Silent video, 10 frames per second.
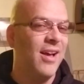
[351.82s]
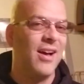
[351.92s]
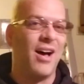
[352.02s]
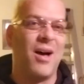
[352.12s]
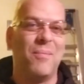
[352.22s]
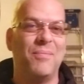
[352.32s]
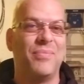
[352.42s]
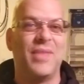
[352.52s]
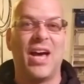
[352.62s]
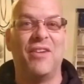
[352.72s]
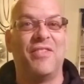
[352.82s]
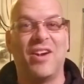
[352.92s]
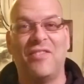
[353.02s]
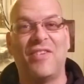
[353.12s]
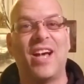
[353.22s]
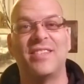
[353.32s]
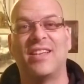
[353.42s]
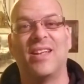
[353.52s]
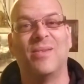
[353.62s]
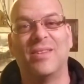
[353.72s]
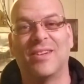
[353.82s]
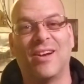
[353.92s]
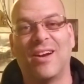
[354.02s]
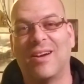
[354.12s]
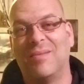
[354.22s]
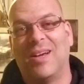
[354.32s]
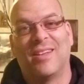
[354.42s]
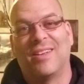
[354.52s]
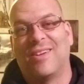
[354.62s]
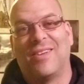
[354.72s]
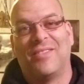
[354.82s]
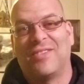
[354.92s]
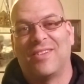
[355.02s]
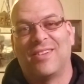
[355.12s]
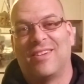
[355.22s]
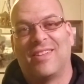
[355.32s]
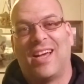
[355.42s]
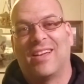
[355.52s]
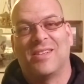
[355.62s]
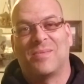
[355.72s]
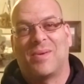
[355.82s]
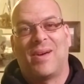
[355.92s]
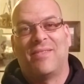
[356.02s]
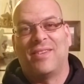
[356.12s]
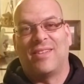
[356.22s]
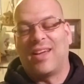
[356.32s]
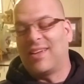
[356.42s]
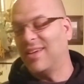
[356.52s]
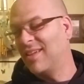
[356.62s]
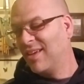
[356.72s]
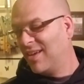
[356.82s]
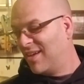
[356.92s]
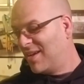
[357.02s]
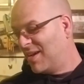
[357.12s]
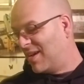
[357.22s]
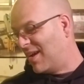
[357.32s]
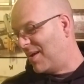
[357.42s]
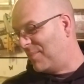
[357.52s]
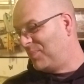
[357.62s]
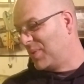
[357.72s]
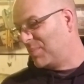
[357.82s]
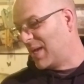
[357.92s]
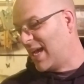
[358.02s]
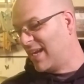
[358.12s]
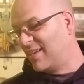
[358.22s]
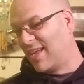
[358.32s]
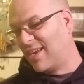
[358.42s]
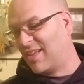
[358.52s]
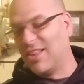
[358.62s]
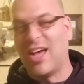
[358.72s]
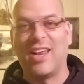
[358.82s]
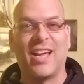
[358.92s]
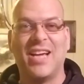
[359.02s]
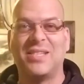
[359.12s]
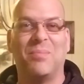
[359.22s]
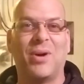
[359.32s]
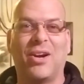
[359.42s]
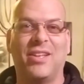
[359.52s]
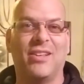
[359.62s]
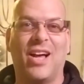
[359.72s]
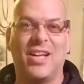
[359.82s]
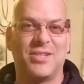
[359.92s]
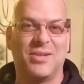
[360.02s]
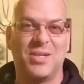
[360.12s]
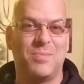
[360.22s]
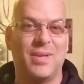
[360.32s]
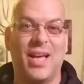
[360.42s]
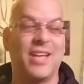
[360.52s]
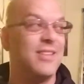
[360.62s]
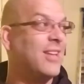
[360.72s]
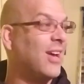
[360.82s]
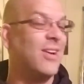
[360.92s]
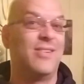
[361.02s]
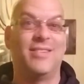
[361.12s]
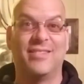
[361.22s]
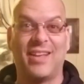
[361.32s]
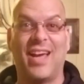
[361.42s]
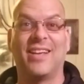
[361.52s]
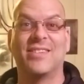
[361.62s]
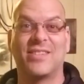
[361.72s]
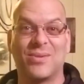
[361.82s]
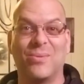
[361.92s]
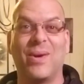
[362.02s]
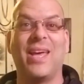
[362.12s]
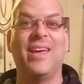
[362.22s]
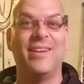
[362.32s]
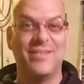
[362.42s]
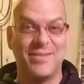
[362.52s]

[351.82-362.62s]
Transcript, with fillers: um, that are very fascinated with the car. I'm not going to go any further in that because my wife don't like it. Um, but and a lot of guys in parking lots will just be like, "Dude, like sweet